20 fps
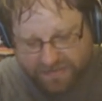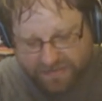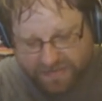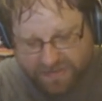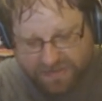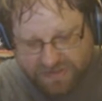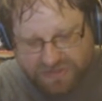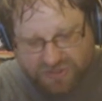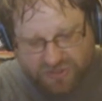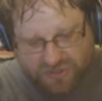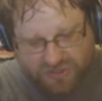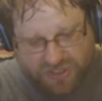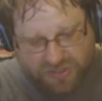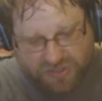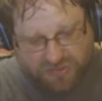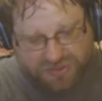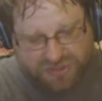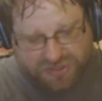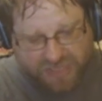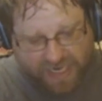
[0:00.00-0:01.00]
Tokyo
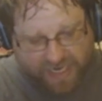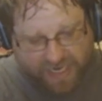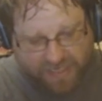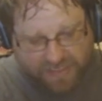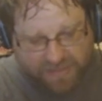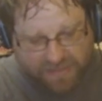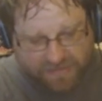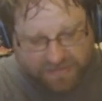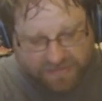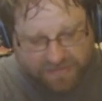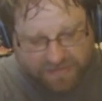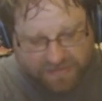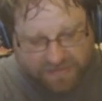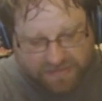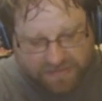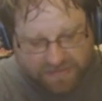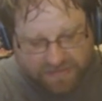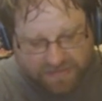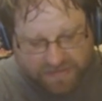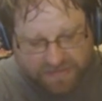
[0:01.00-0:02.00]
Shock.
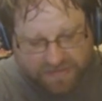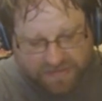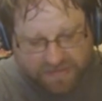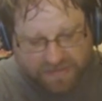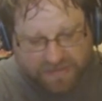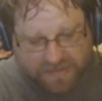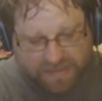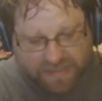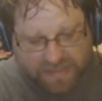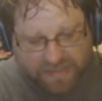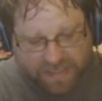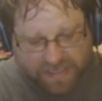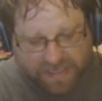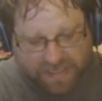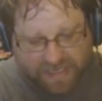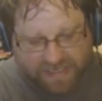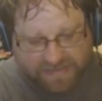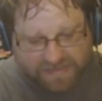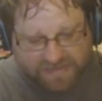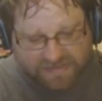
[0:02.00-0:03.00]
And I
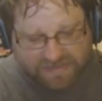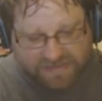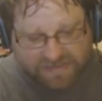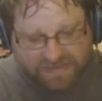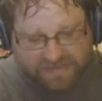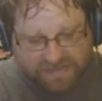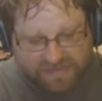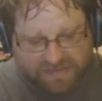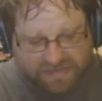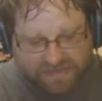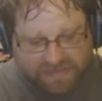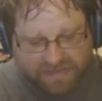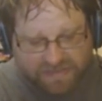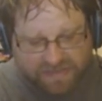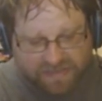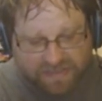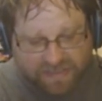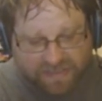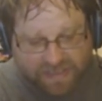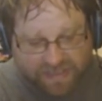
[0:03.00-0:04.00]
guess
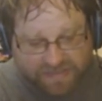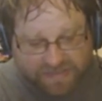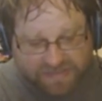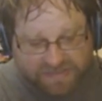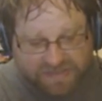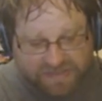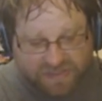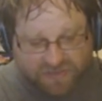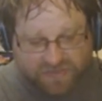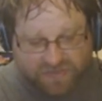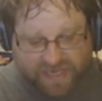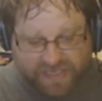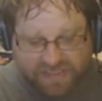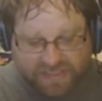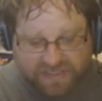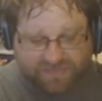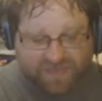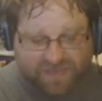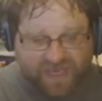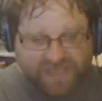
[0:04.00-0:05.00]
It's
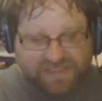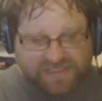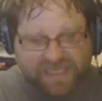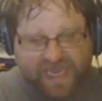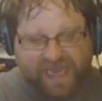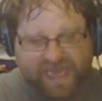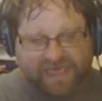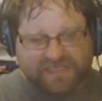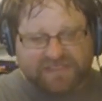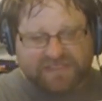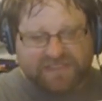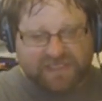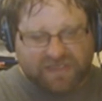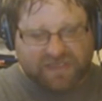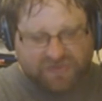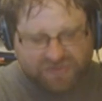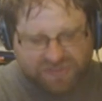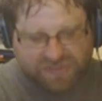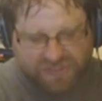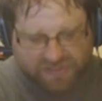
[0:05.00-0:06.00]
directed by
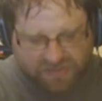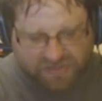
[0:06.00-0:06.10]
Sakaguchi.